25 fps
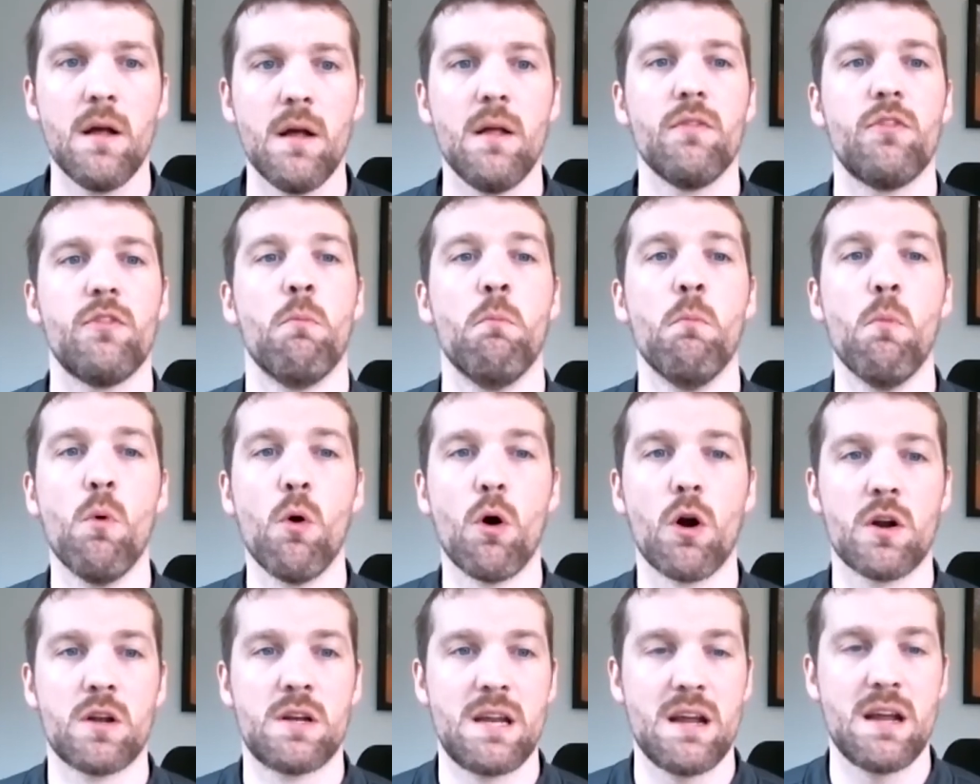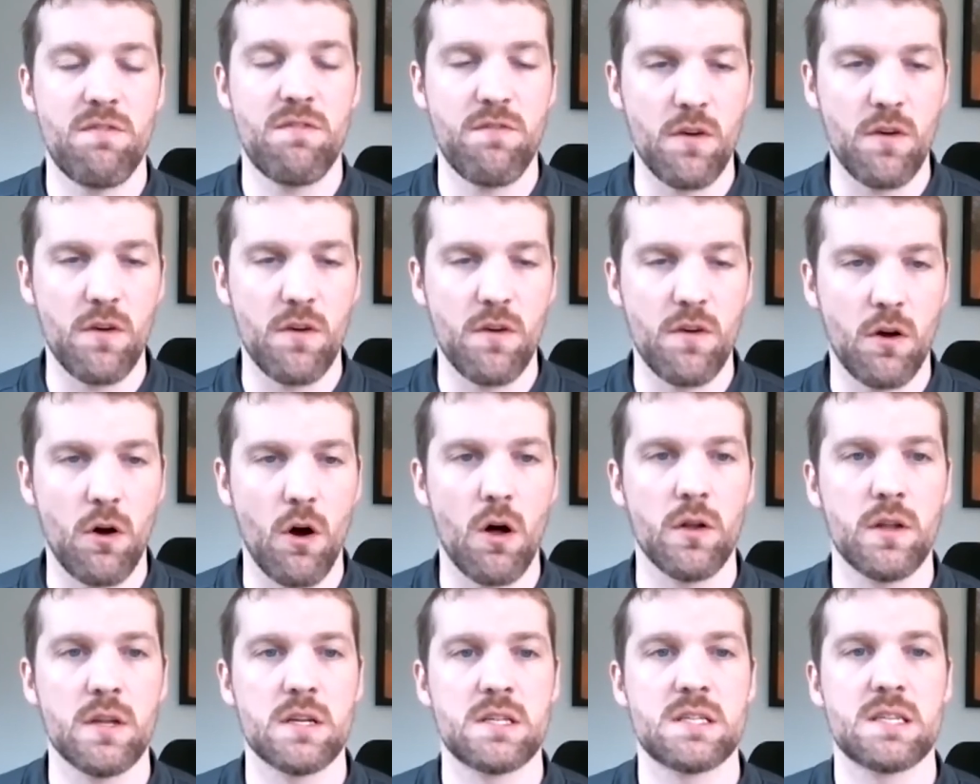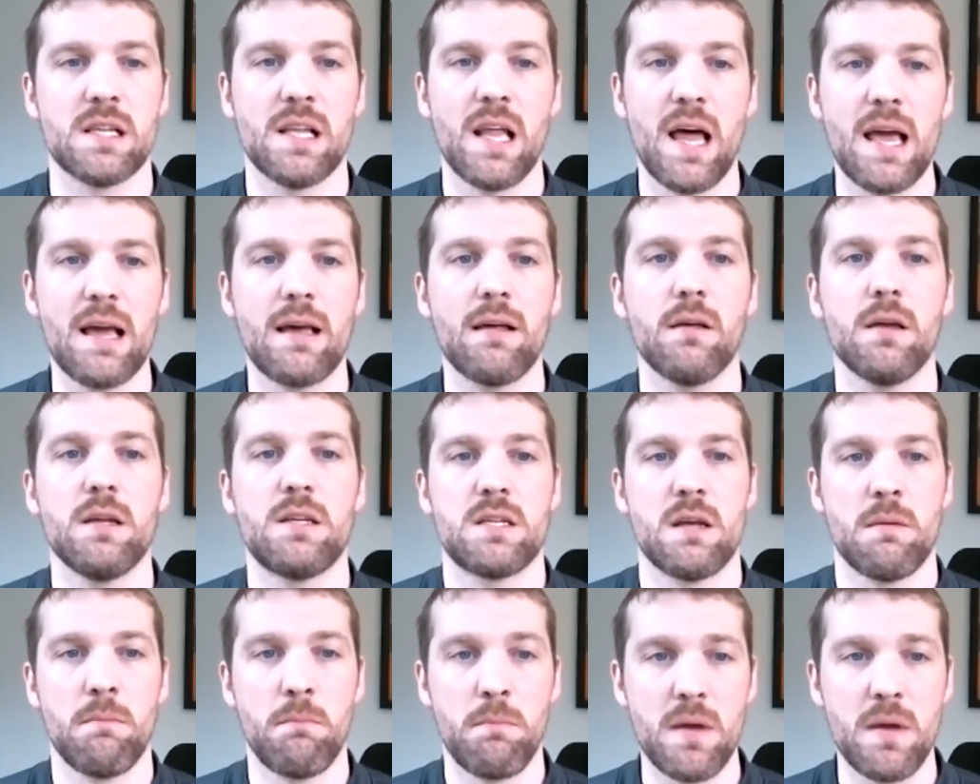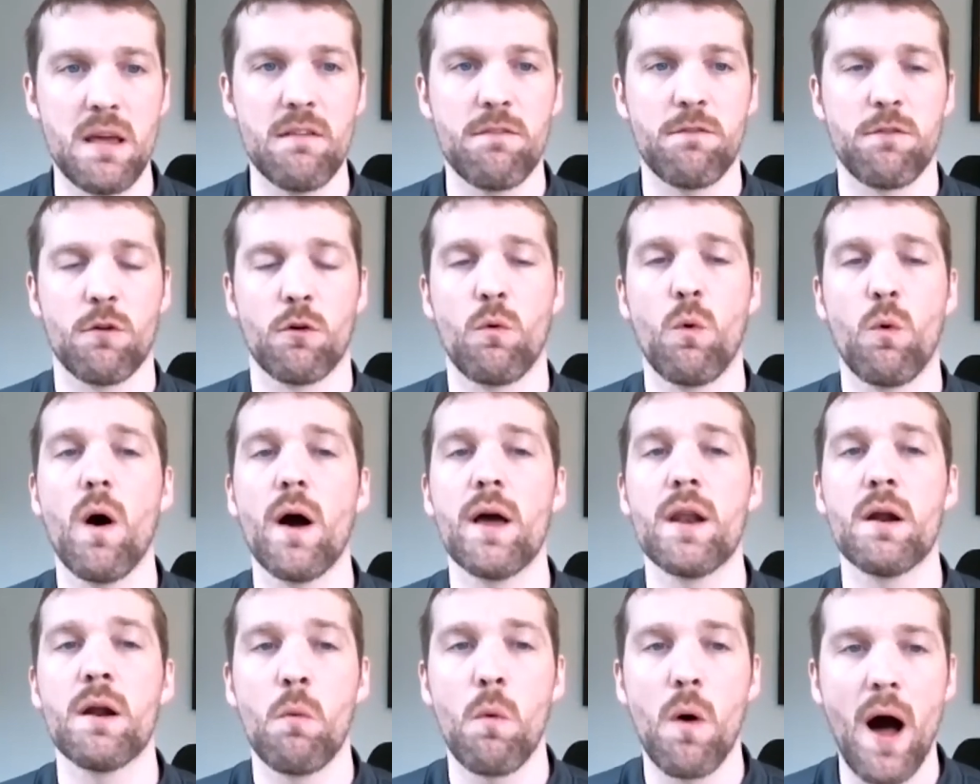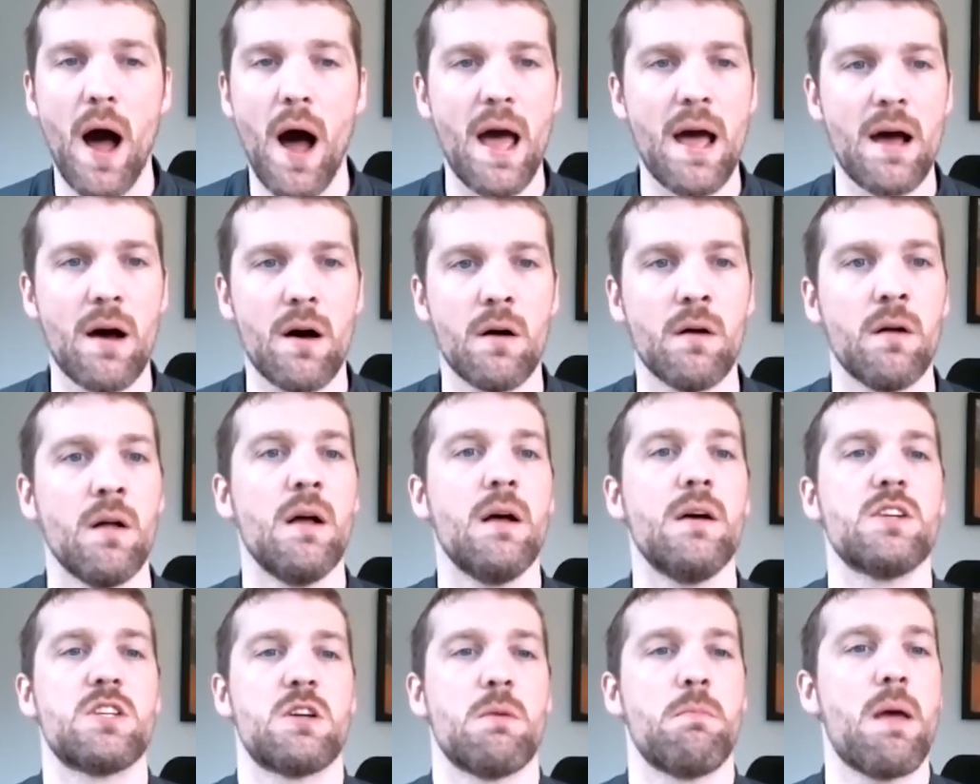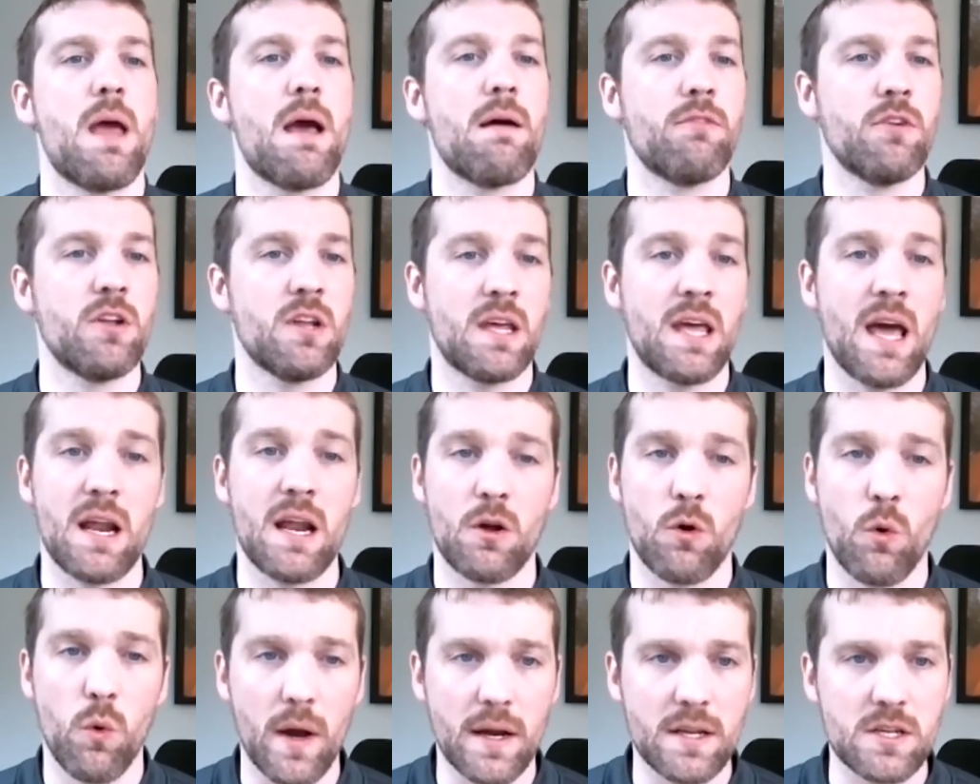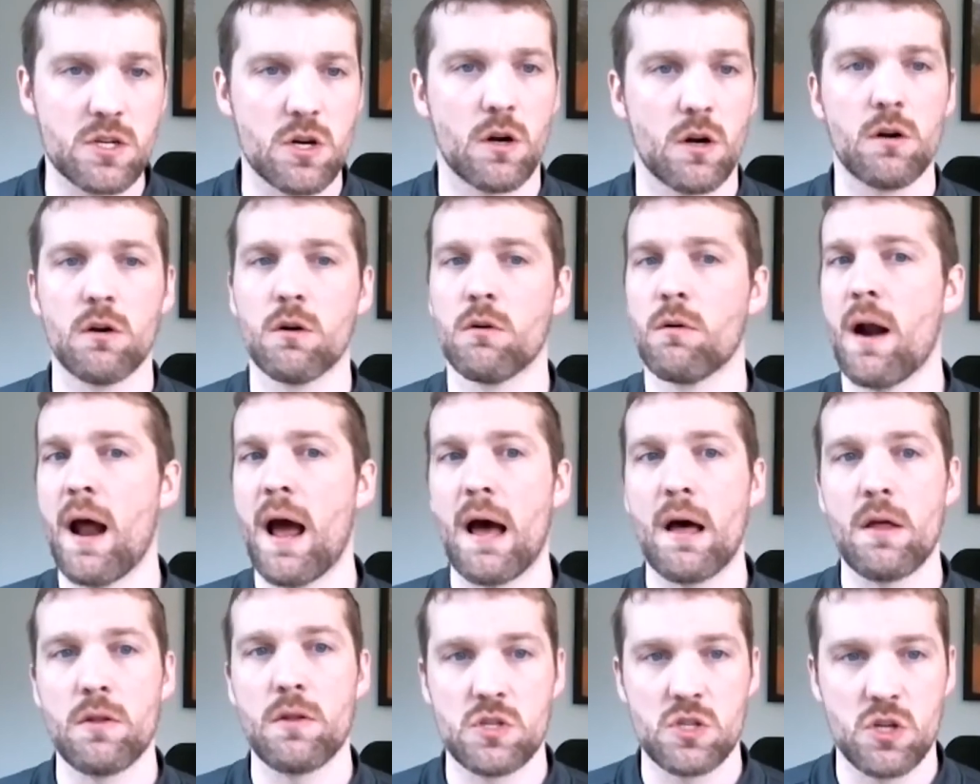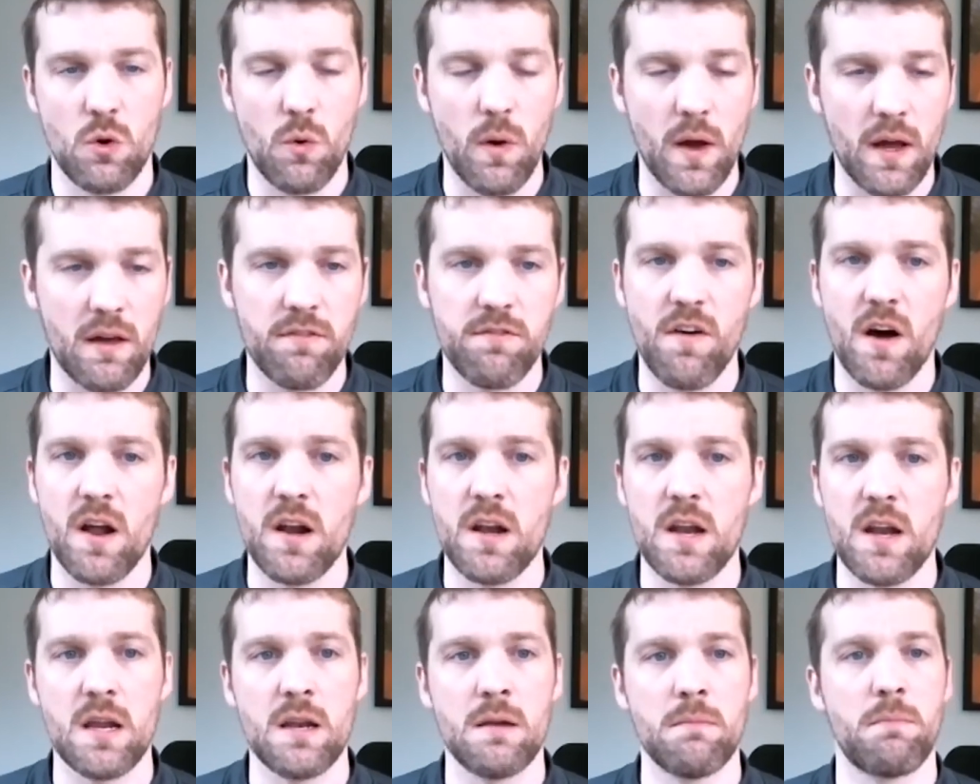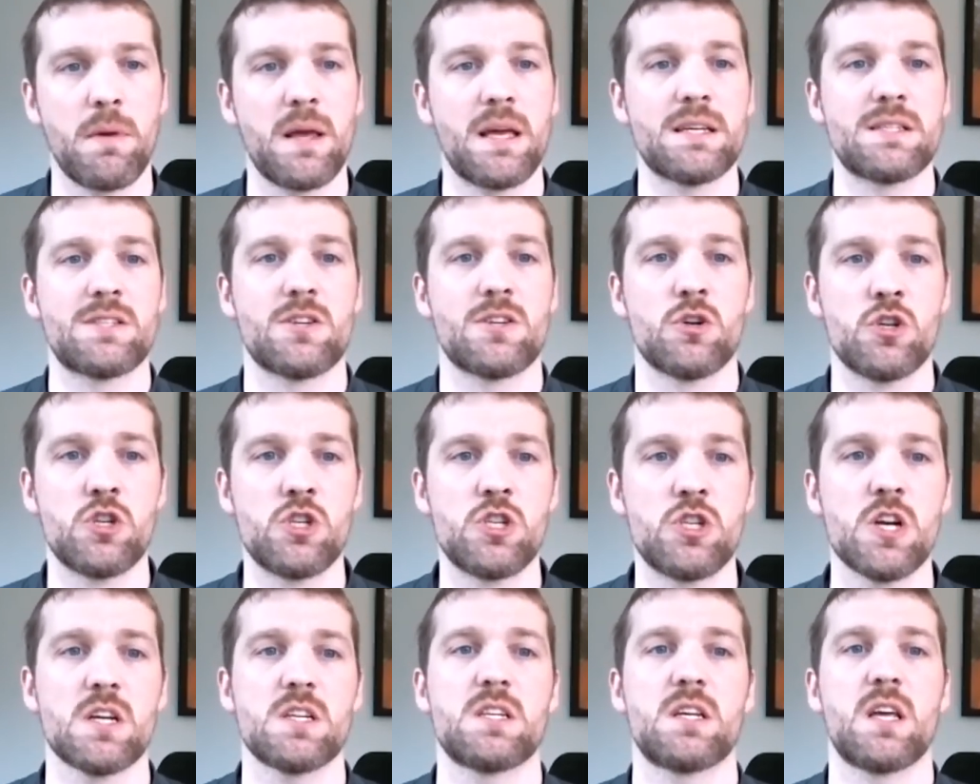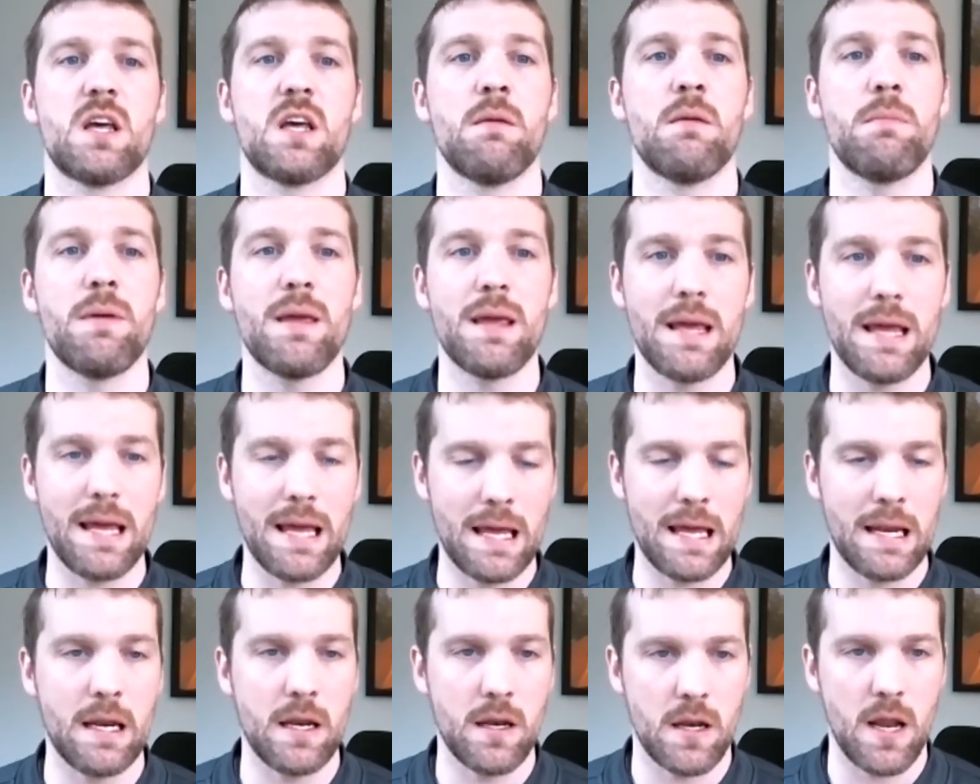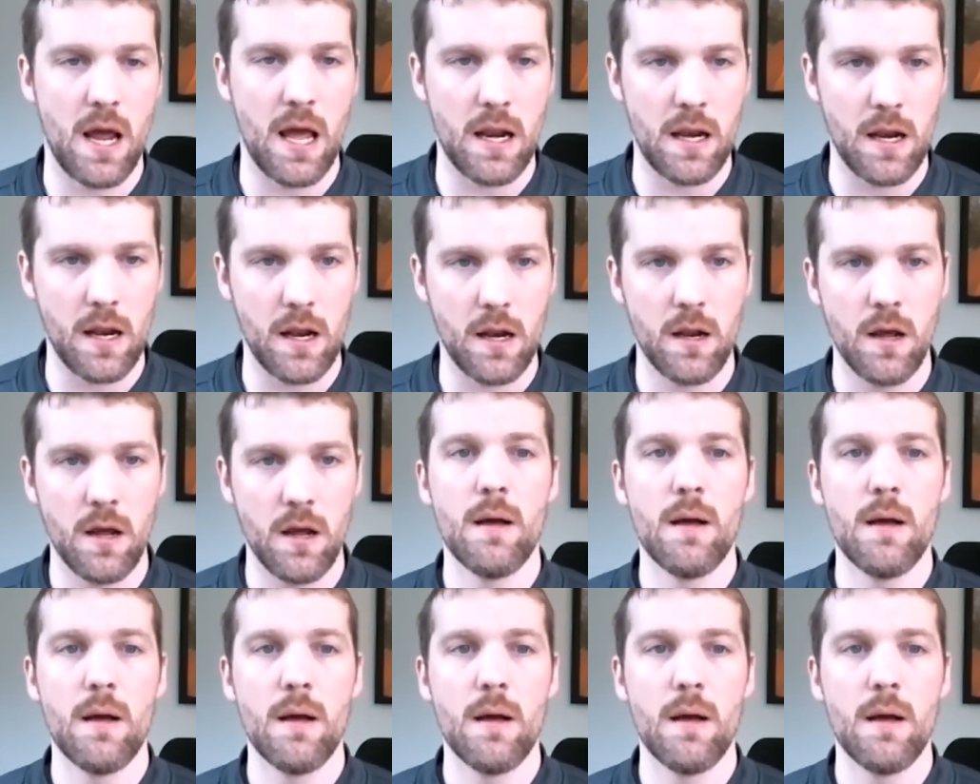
the more difficult it's likely to be for quite a while to be able to get quick turnarounds, quick funding, because they're just going to be inundated.